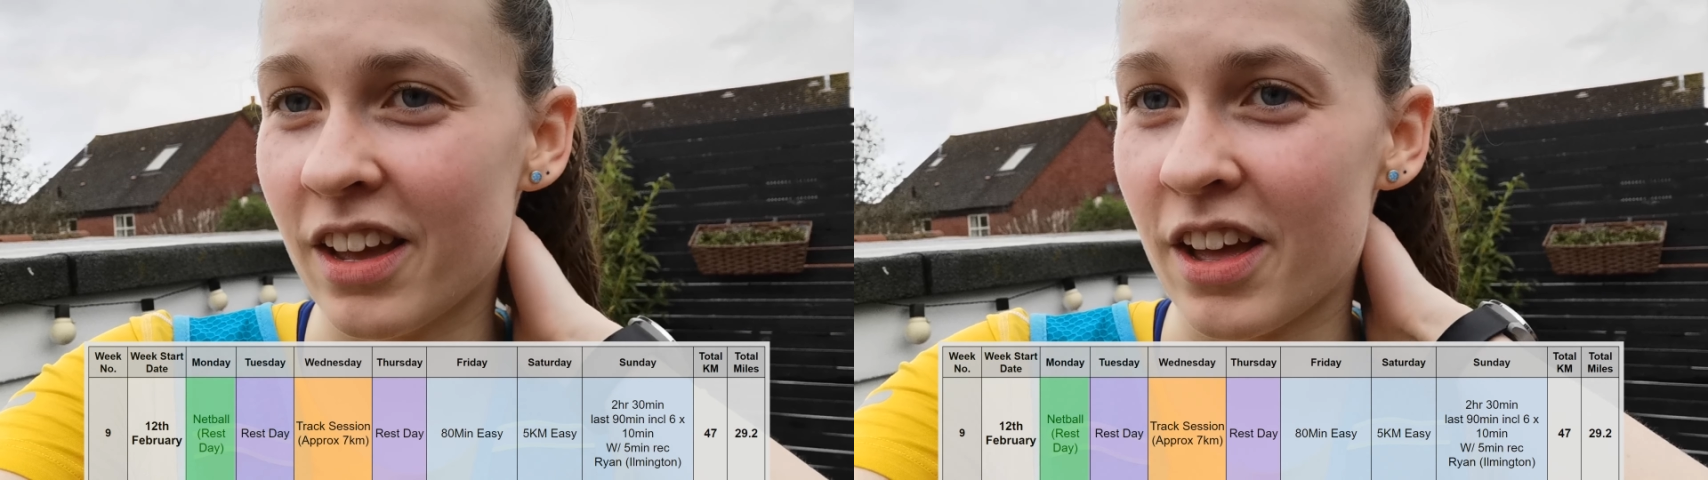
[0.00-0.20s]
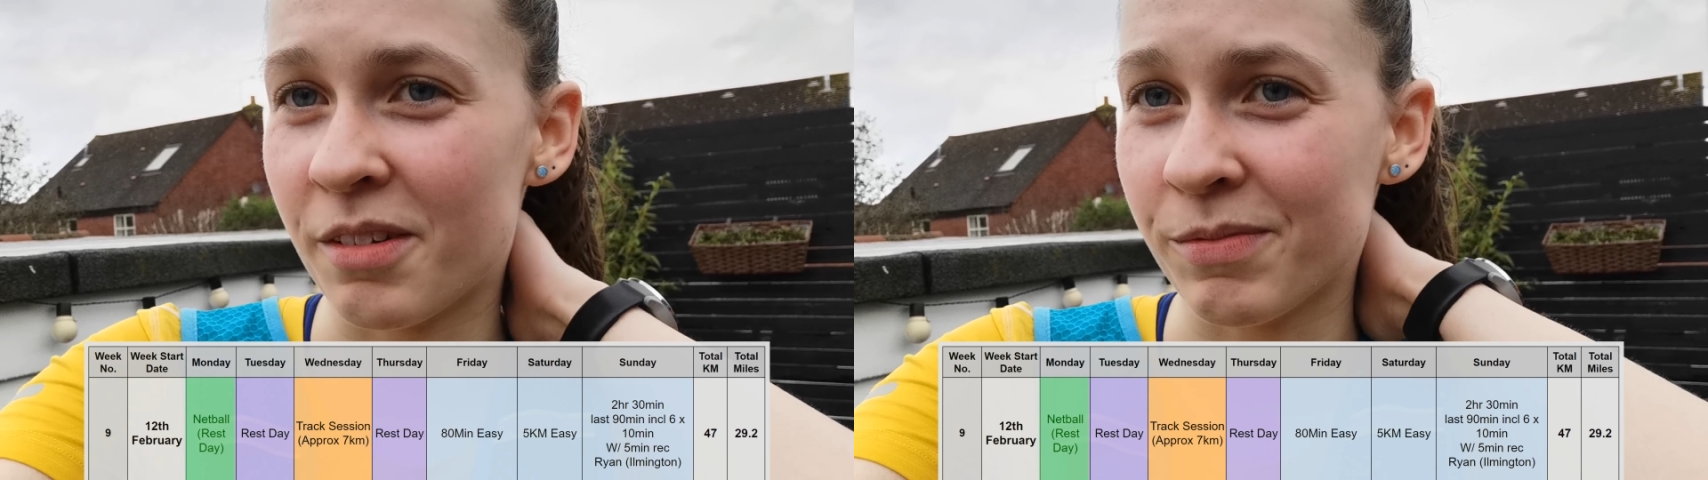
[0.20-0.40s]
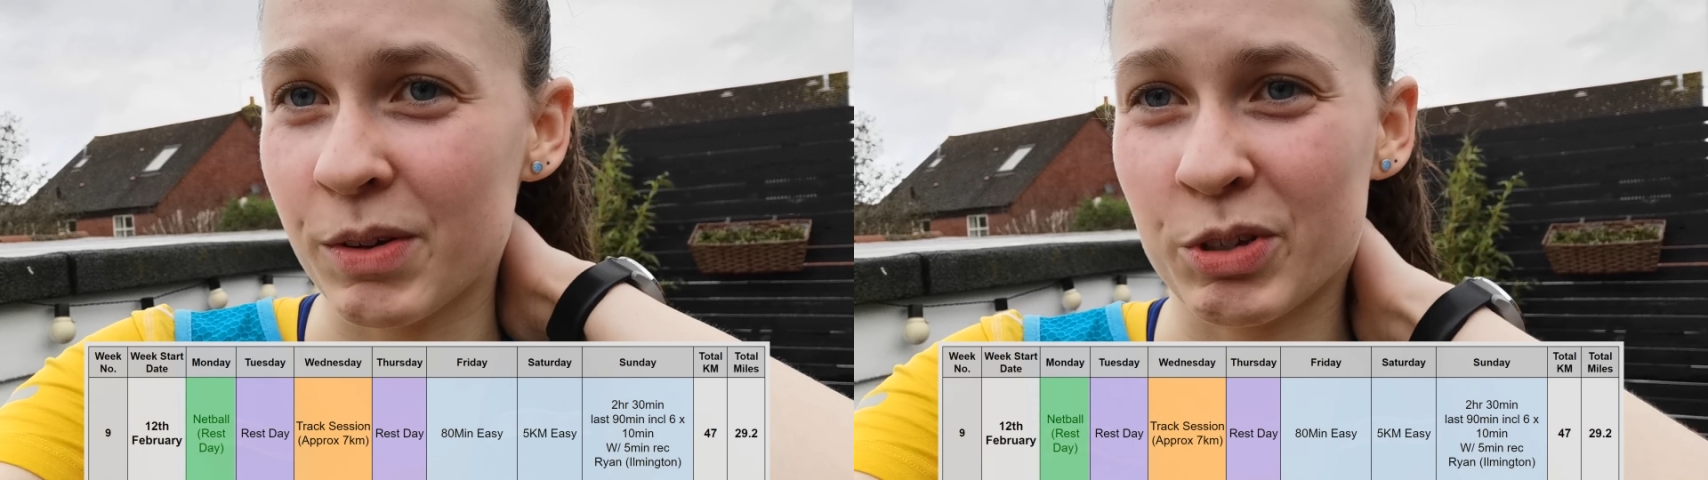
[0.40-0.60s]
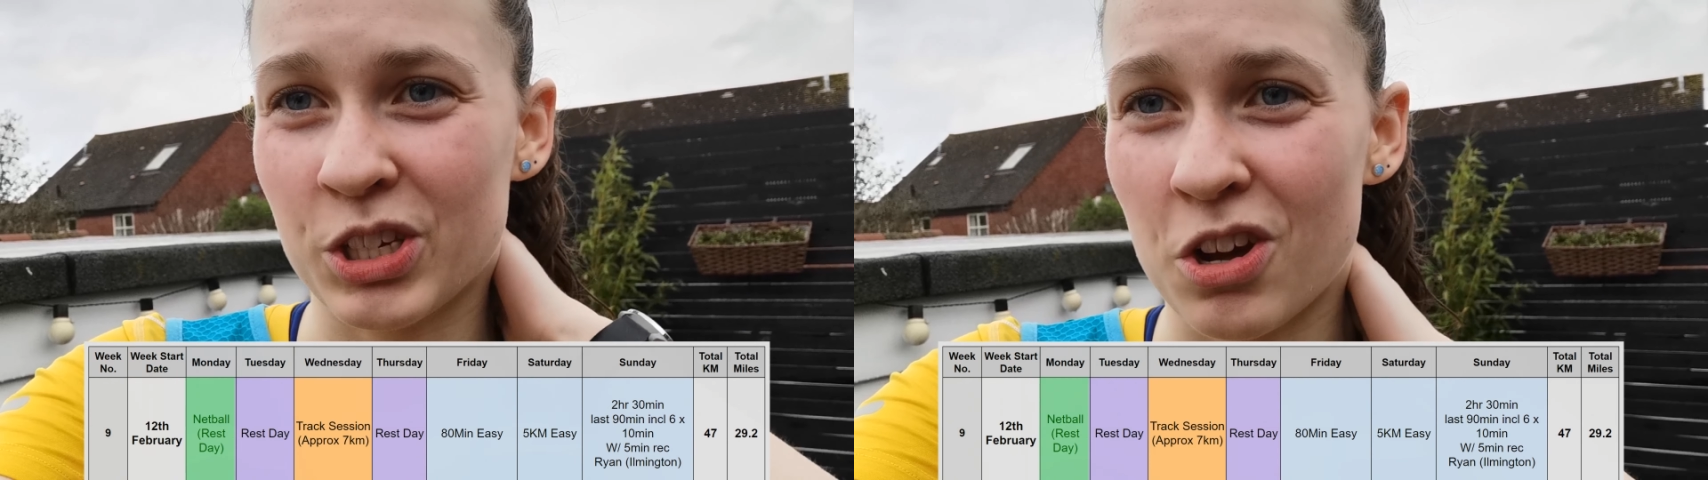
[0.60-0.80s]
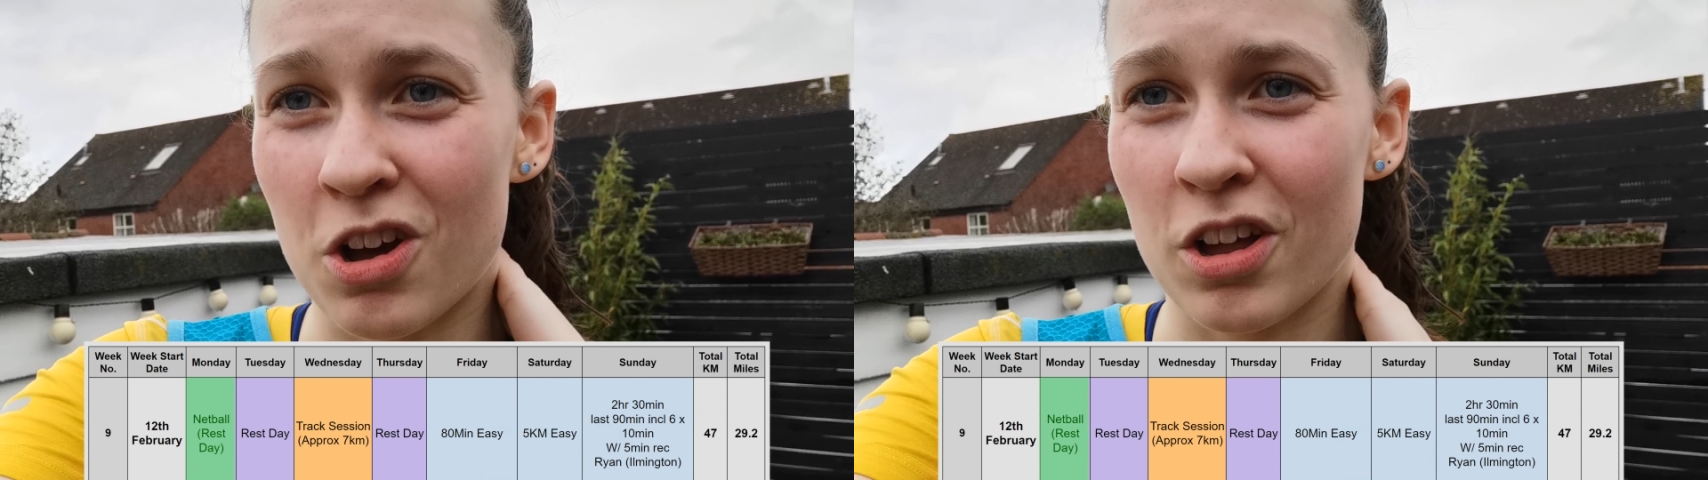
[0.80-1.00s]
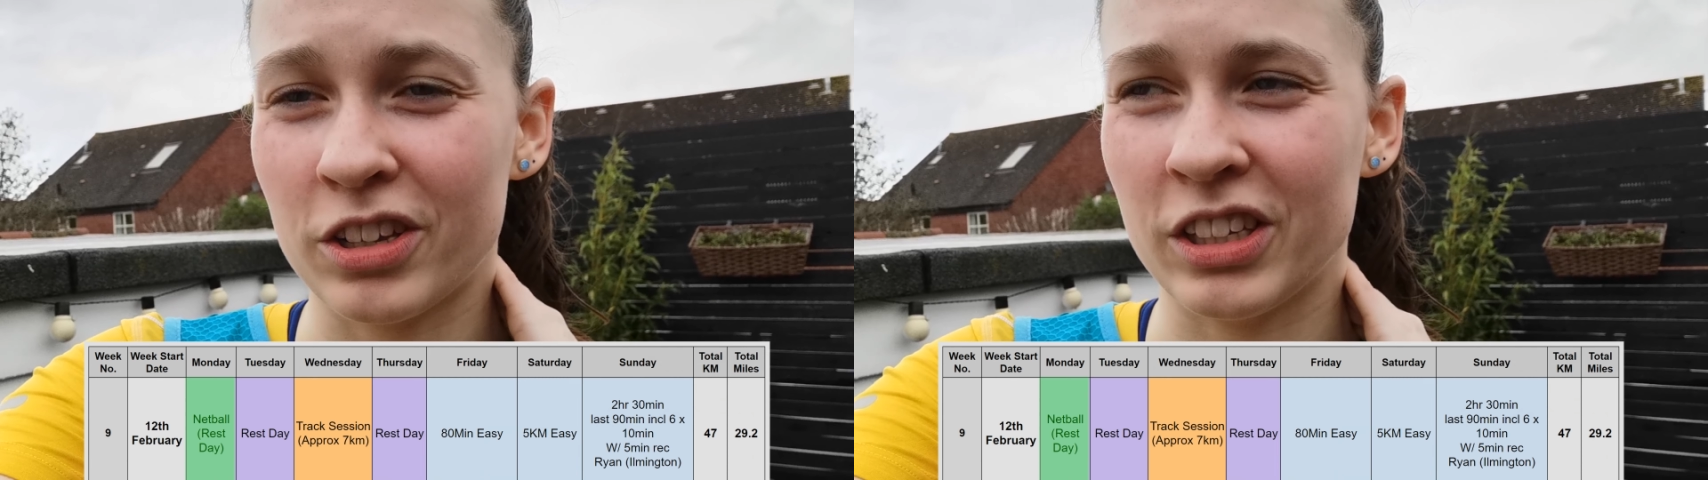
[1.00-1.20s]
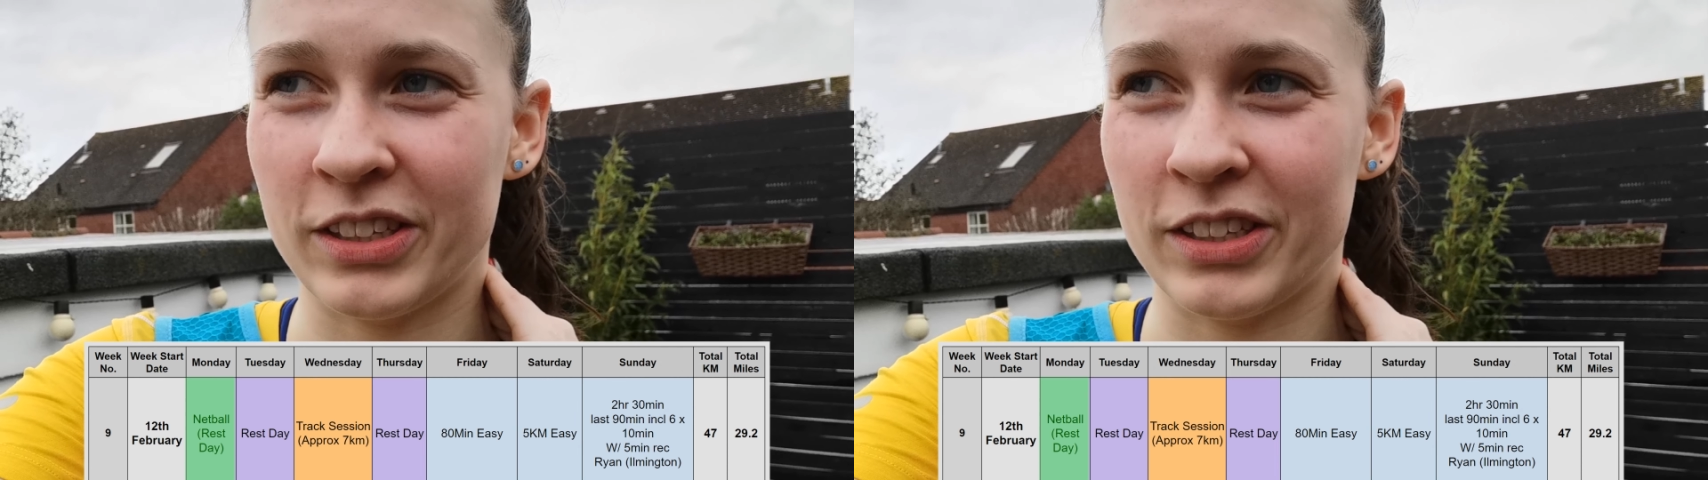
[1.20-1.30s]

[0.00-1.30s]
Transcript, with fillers: um, it wasn't on,